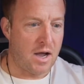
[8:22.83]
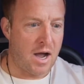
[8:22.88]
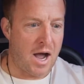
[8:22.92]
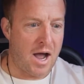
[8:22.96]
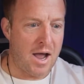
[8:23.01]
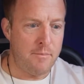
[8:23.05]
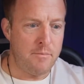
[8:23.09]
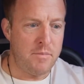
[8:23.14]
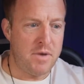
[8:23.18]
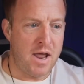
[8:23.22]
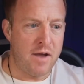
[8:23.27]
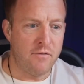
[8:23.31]

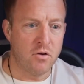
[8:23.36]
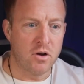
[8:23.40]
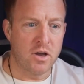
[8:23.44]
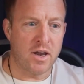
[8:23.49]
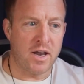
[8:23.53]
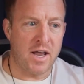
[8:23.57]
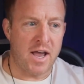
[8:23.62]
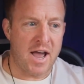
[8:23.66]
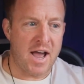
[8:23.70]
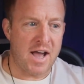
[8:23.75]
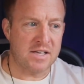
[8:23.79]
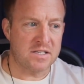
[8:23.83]
I'm never going
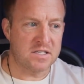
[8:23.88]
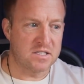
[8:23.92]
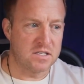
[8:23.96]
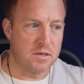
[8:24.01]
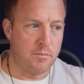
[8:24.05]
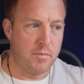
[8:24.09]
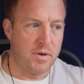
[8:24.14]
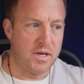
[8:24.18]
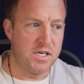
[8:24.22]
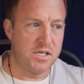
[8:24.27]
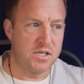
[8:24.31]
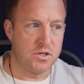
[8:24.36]
to ask
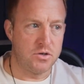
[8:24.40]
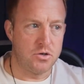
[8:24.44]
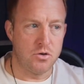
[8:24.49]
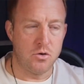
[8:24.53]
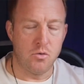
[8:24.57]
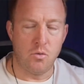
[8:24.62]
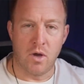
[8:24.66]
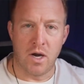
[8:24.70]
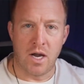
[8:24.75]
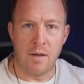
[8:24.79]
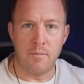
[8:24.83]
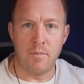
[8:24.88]
somebody to
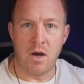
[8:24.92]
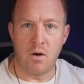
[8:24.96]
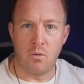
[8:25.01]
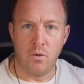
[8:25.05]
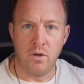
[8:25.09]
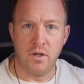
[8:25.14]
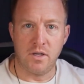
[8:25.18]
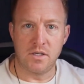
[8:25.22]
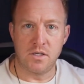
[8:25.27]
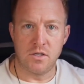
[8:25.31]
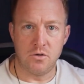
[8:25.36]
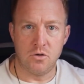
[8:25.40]
do what I'm not
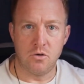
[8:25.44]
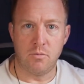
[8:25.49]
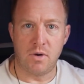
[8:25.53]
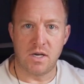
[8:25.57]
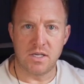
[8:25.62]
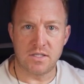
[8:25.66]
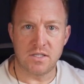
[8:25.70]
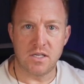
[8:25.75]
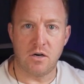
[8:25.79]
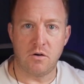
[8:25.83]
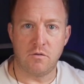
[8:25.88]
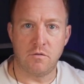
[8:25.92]
willing to do
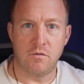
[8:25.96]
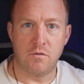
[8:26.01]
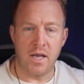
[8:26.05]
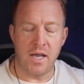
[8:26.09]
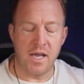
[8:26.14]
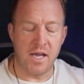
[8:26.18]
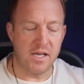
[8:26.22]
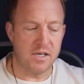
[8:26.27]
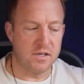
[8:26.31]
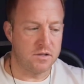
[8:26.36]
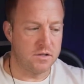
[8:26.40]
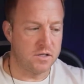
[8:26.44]
myself.
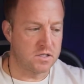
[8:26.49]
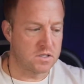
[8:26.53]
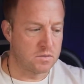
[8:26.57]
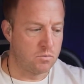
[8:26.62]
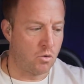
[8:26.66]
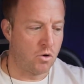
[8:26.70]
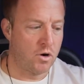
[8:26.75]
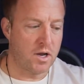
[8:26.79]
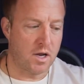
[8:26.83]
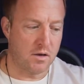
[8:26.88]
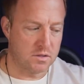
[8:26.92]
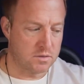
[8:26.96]
And this
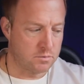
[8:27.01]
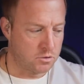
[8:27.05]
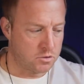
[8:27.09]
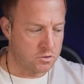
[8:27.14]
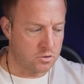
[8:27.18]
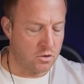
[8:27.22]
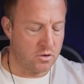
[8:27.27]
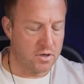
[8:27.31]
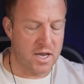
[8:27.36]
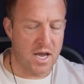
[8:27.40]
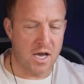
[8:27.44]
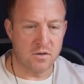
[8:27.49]
morning I was supposed
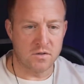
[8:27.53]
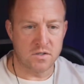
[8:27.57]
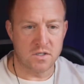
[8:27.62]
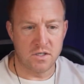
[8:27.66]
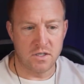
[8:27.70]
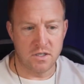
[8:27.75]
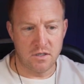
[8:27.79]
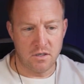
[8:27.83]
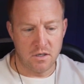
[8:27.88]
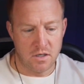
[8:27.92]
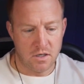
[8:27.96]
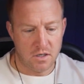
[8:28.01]
to go to
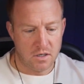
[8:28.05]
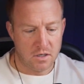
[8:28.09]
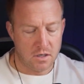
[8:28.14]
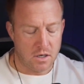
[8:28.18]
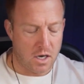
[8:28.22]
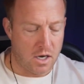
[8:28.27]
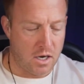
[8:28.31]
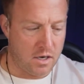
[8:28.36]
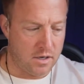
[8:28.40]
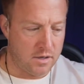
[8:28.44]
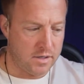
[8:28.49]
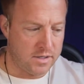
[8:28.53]
counseling.
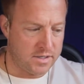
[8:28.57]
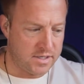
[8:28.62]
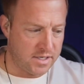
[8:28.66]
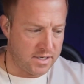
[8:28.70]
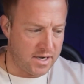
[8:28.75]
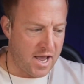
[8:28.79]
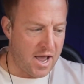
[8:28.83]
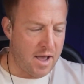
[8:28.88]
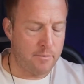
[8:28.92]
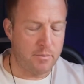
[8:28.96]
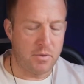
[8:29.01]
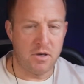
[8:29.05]
It
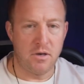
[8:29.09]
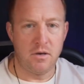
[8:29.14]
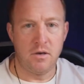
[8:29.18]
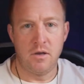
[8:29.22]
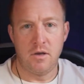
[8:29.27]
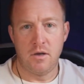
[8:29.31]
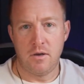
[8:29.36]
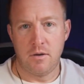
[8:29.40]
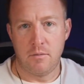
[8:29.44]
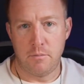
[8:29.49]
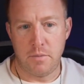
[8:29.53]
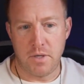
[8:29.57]
didn't happen
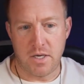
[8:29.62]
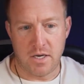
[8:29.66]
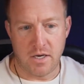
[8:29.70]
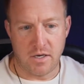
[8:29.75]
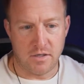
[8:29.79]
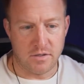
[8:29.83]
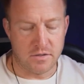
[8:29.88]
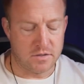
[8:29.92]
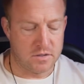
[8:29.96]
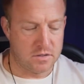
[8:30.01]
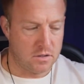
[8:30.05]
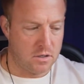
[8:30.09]

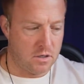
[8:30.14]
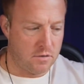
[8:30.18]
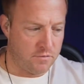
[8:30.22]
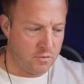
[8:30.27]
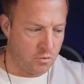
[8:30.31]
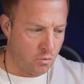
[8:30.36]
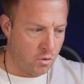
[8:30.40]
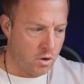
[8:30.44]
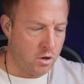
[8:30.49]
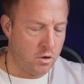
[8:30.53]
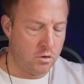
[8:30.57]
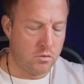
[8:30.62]
because of
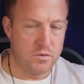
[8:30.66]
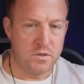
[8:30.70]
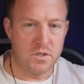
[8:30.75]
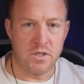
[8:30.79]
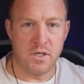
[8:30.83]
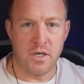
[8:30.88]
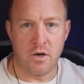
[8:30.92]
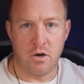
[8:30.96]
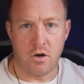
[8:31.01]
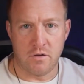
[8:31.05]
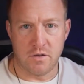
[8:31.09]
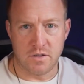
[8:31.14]
the roads
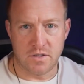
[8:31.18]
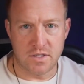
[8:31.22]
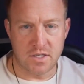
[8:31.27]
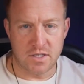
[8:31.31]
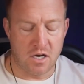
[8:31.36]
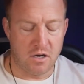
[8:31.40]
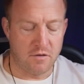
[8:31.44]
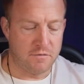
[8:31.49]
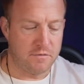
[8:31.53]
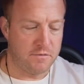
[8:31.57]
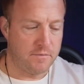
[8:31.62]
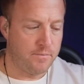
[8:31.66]
and all the
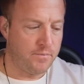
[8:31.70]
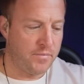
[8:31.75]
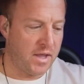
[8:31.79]
stuff,